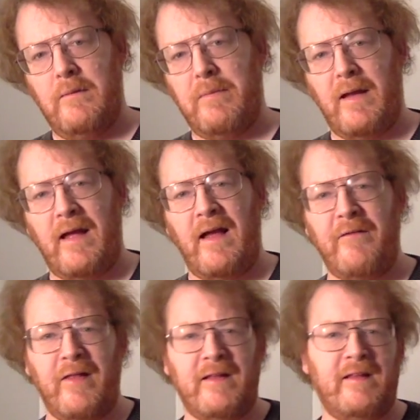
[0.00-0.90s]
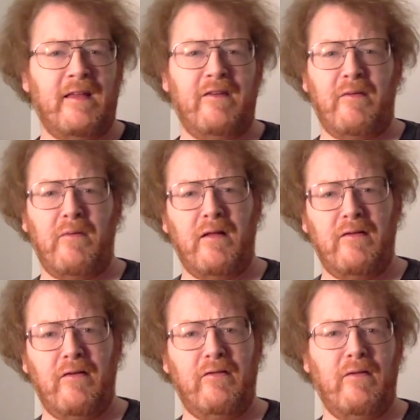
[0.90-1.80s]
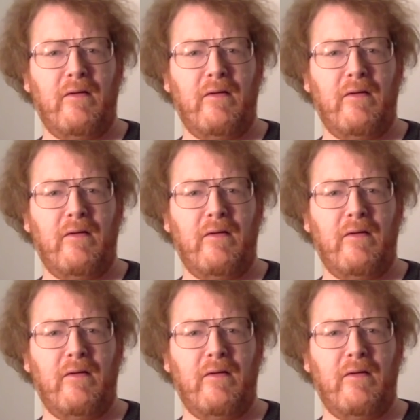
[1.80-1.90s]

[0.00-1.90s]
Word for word: but I, I, have other things I want to do too.